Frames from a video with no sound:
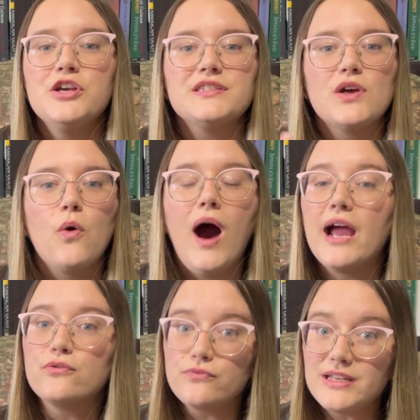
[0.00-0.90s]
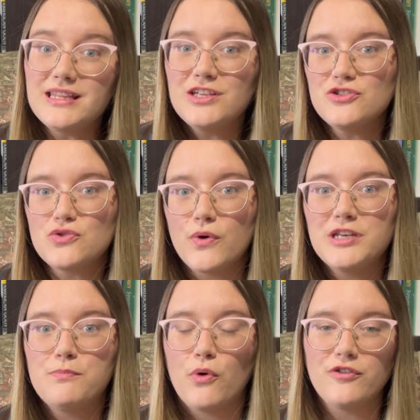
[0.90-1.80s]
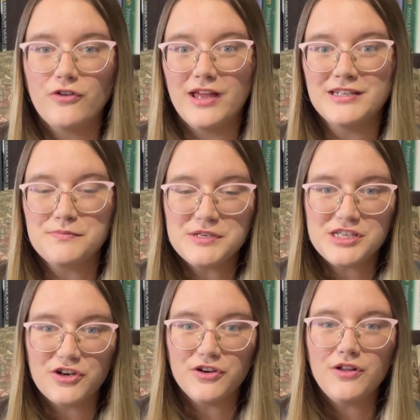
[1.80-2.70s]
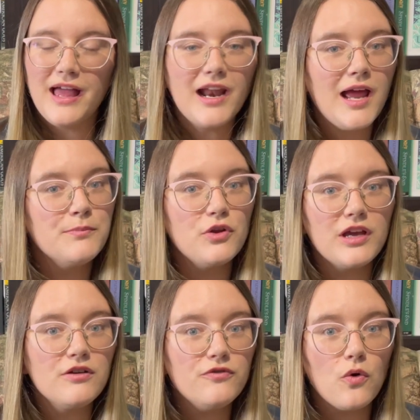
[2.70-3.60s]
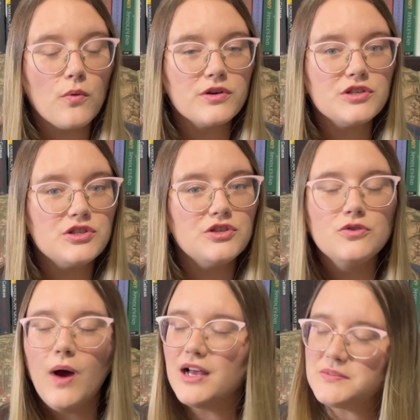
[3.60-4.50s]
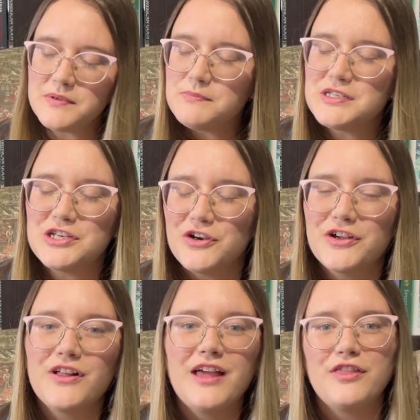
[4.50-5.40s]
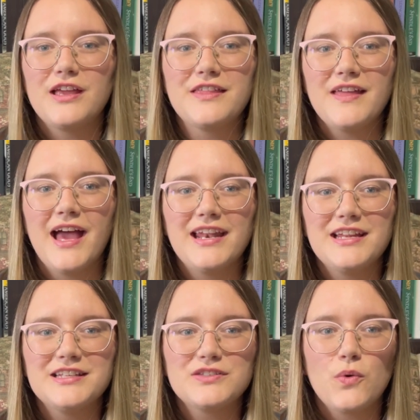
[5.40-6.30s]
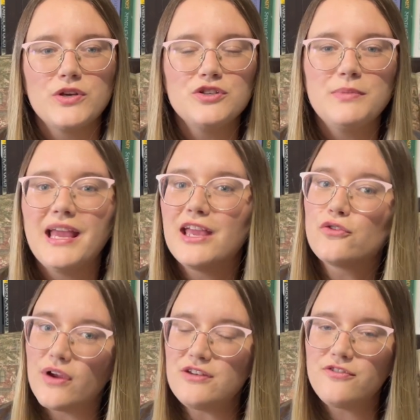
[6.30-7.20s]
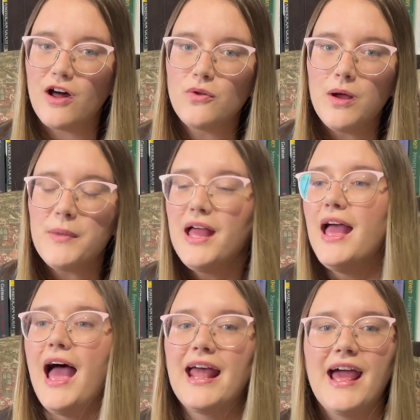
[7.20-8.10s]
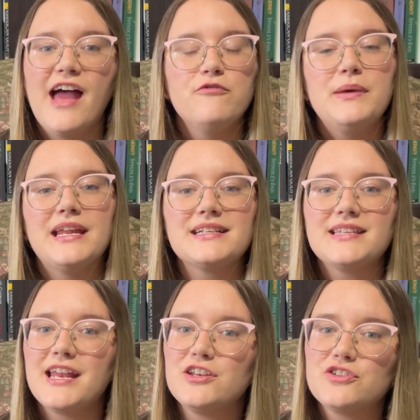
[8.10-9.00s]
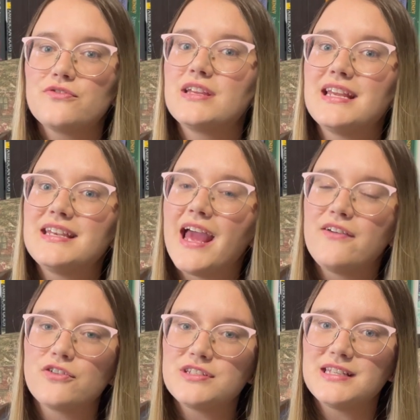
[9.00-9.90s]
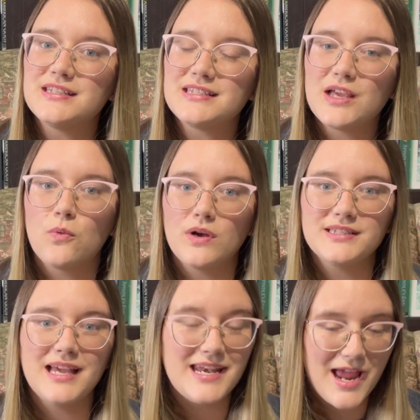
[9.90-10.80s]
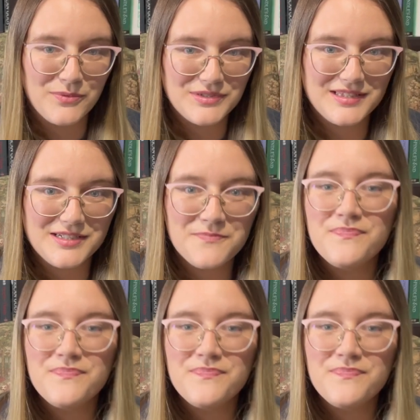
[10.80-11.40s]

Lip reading: So I really enjoyed Boyfriend Material, and I am looking forward to Husband Material. I think that it is going to be a great follow-up, and I have been excited to read it ever since it was announced.